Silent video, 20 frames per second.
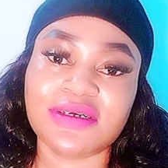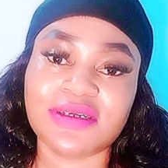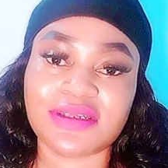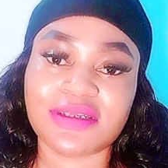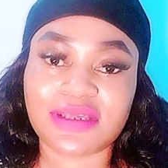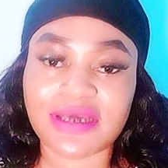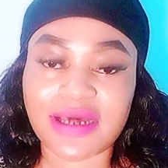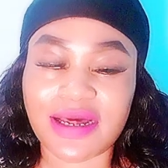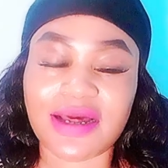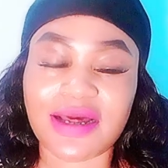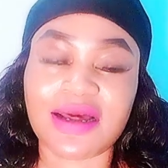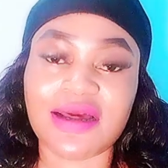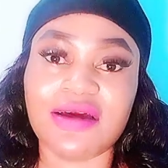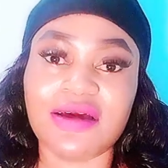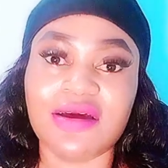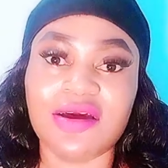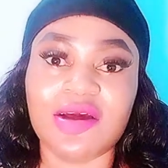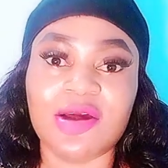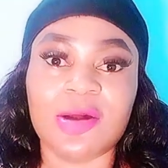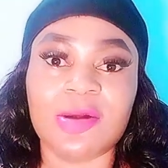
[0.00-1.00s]
Yeah,
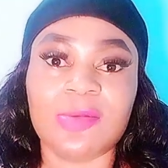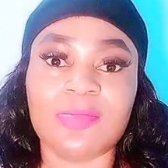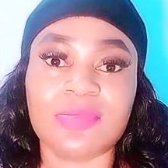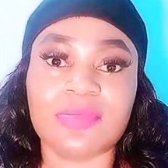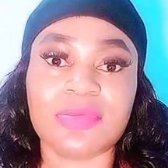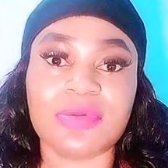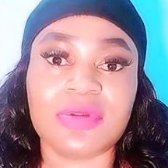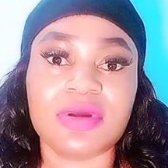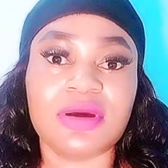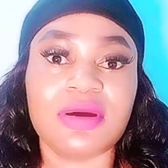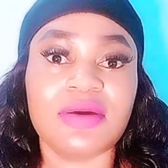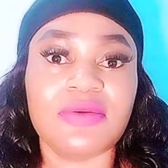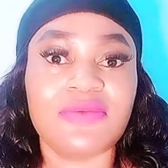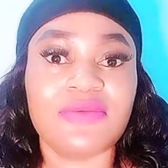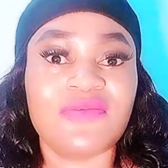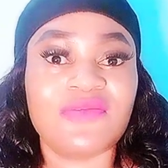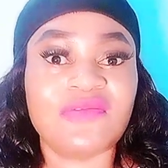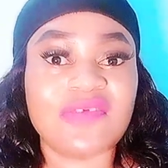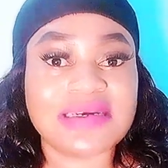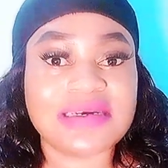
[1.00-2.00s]

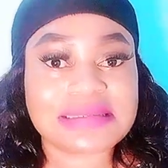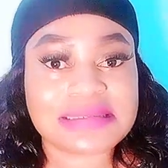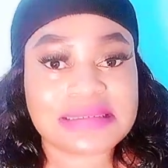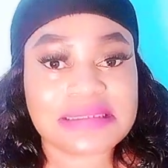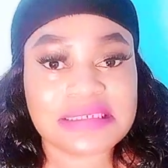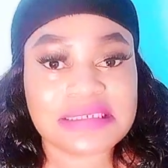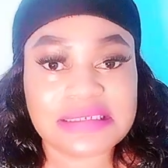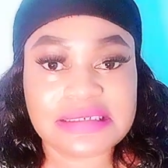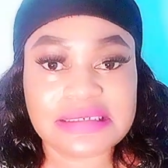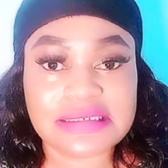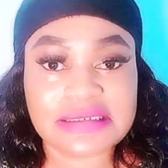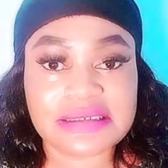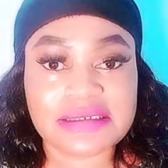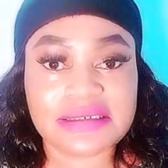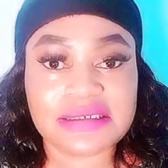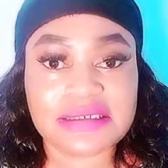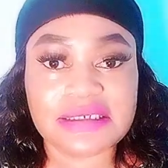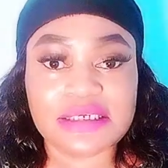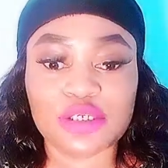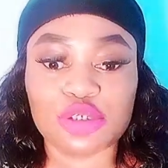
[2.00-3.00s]
Vaseline,
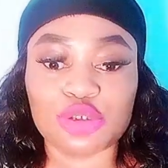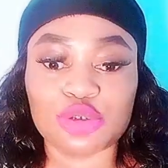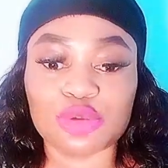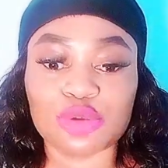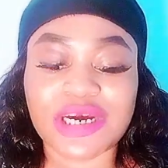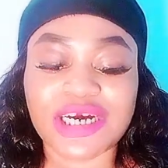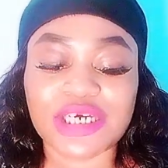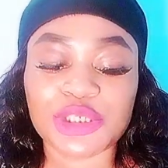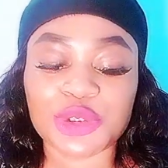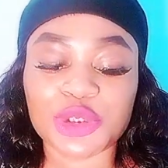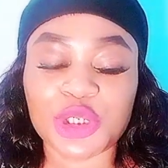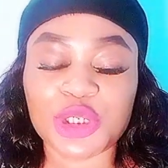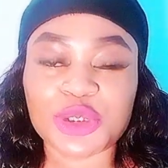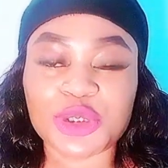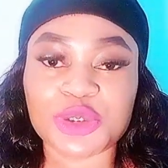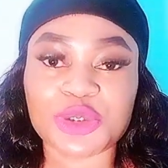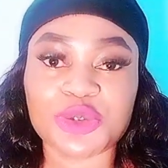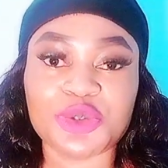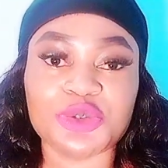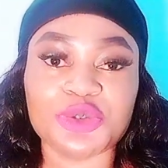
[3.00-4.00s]
you can
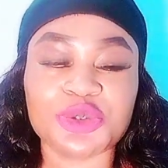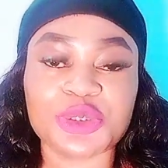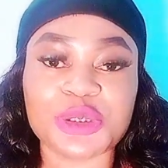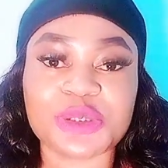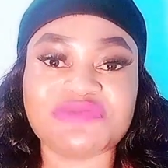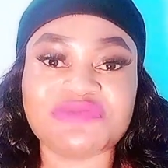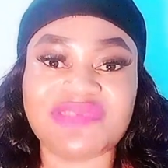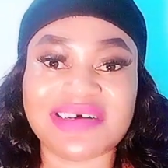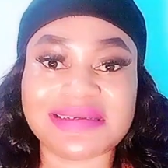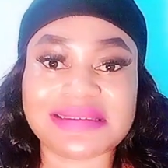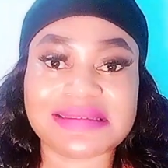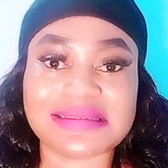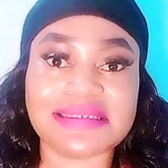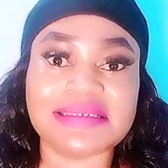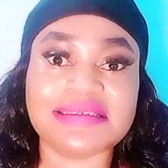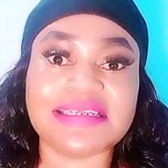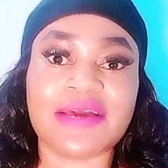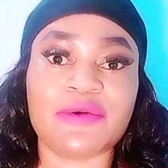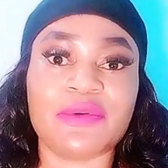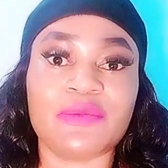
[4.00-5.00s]
just use
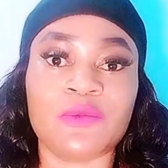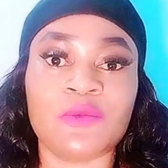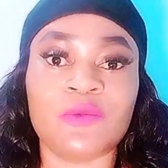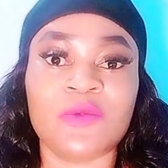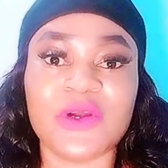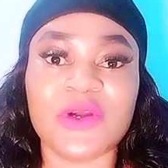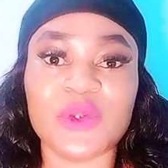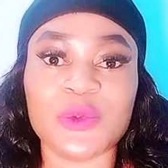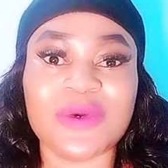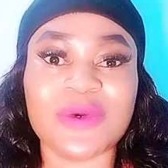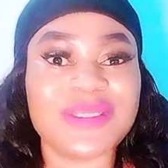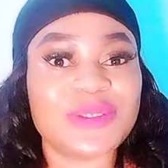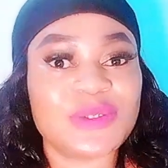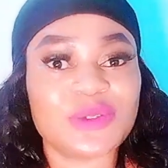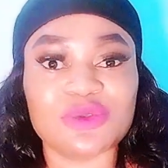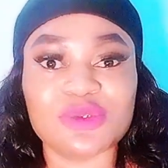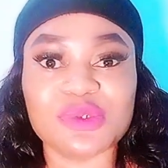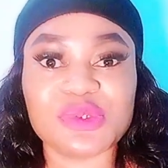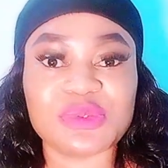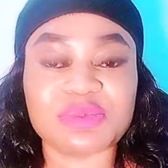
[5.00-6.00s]
Vaseline like when you want
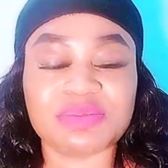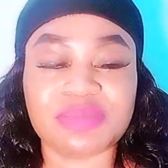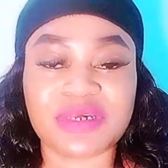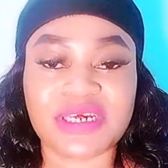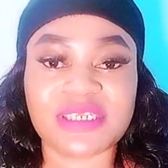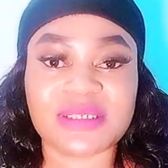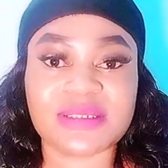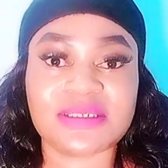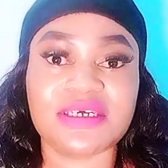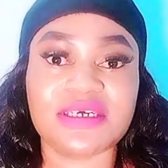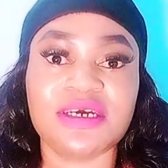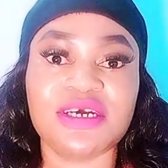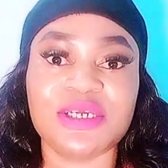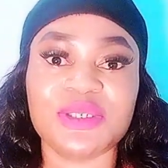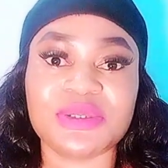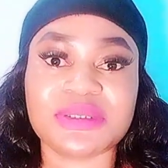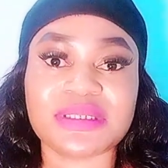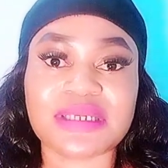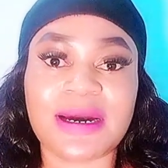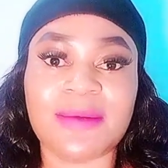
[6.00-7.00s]
to go to bed.
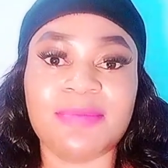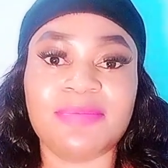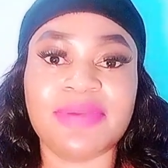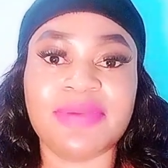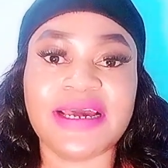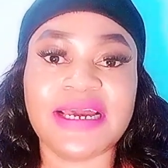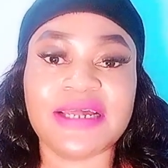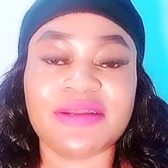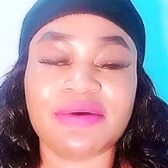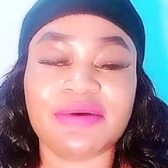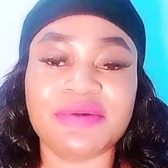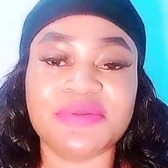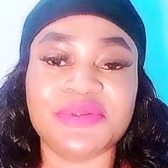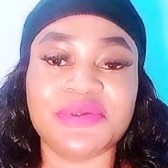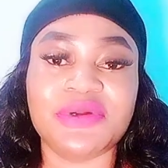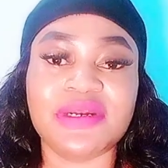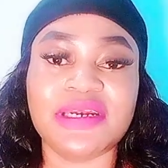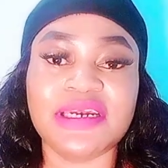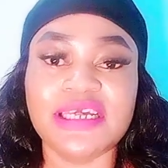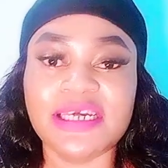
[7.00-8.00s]
Just apply it on
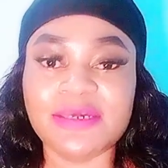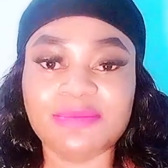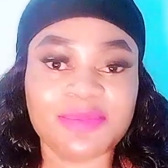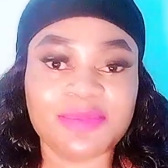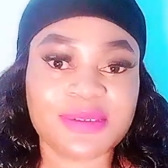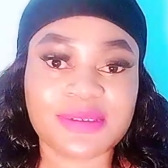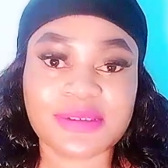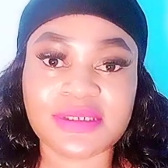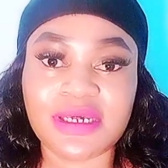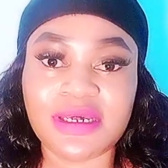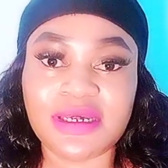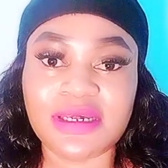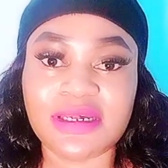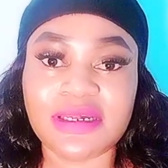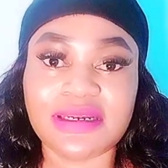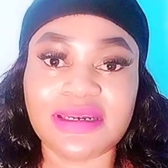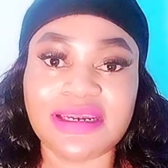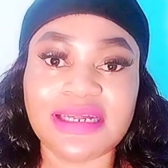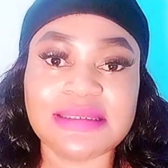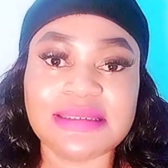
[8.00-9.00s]
your lips.
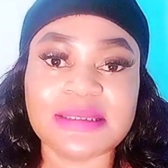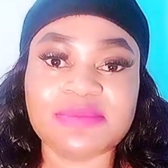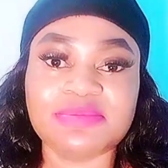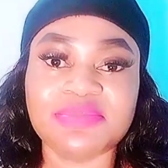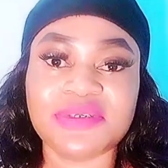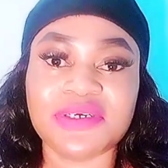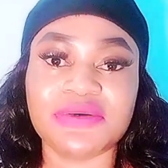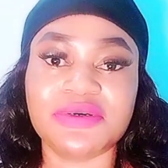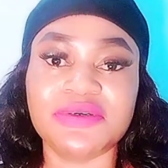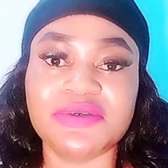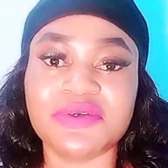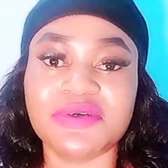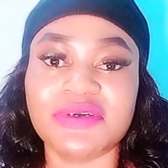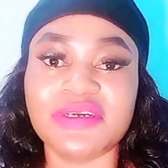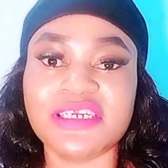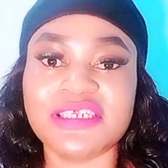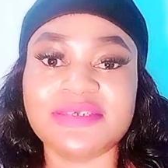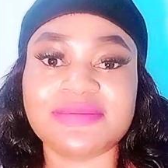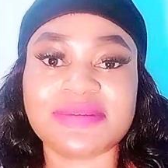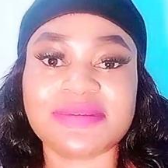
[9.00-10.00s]
Let it be on your
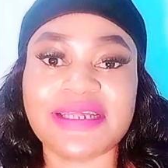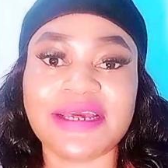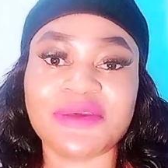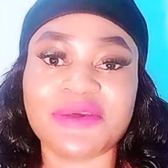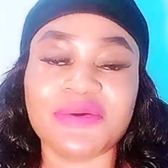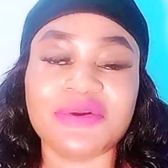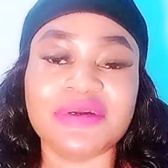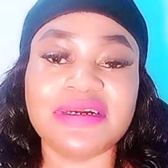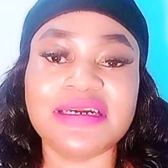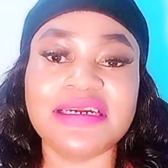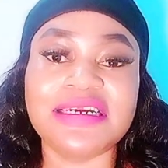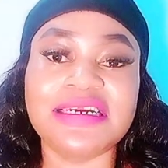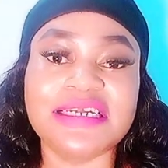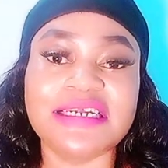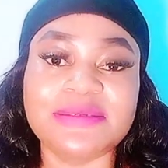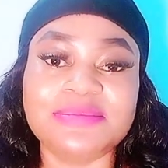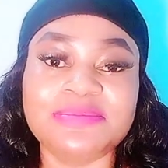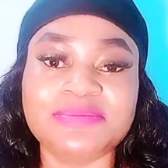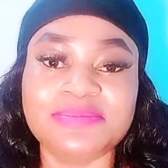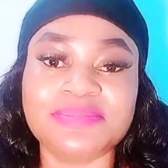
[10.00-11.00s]
lips like your
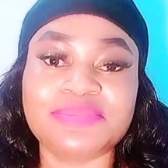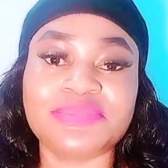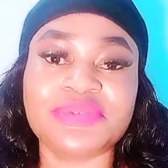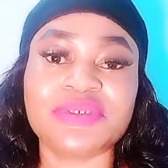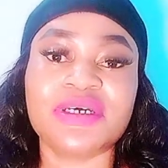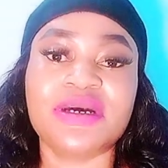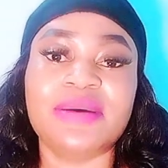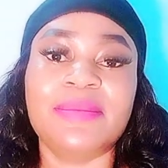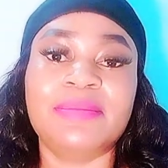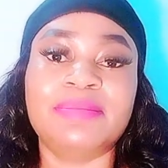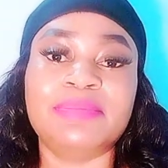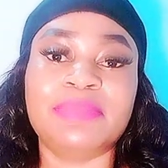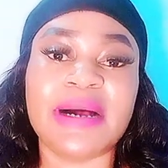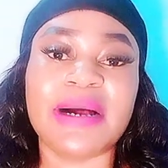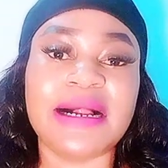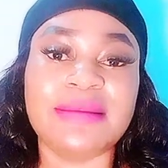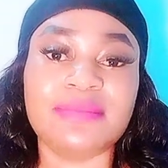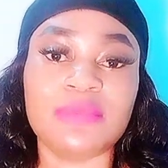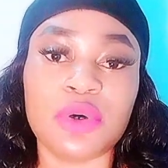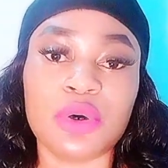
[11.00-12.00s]
lip
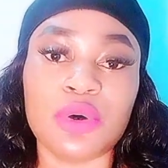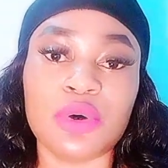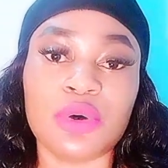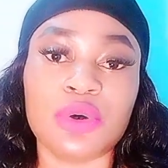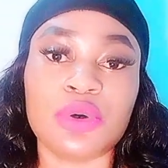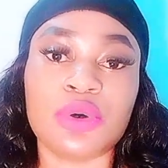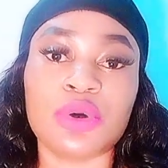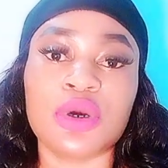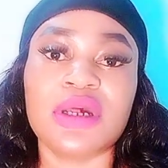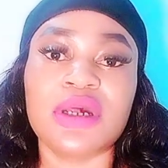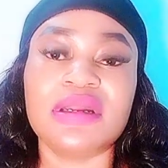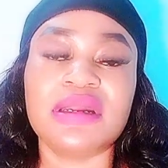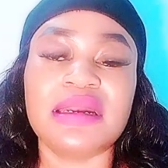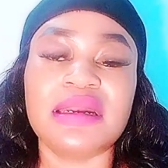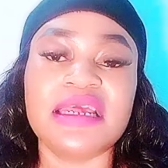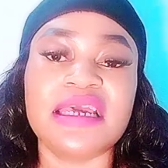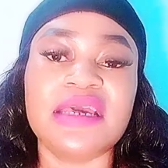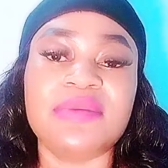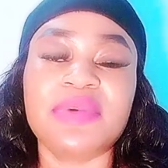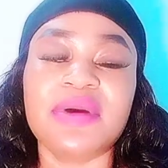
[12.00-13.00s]
balm or
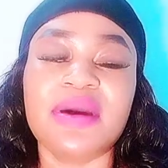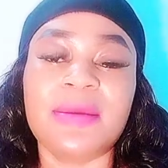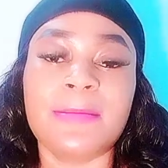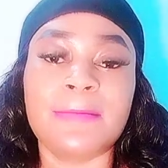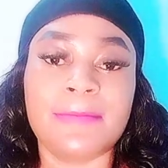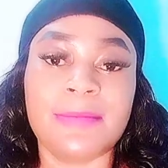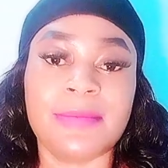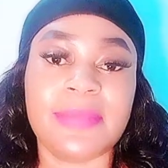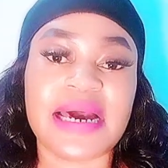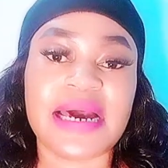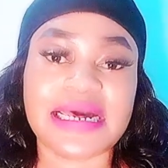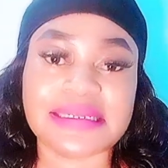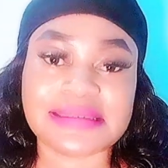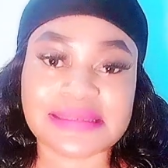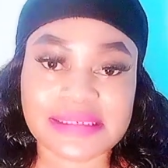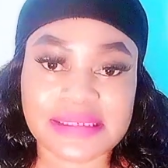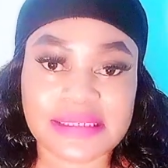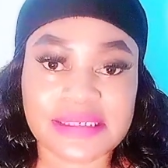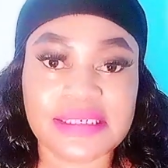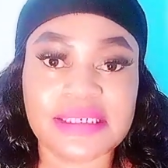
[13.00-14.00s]
lip
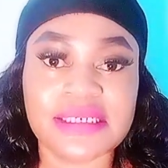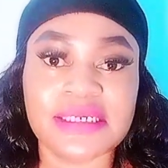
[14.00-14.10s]
mask.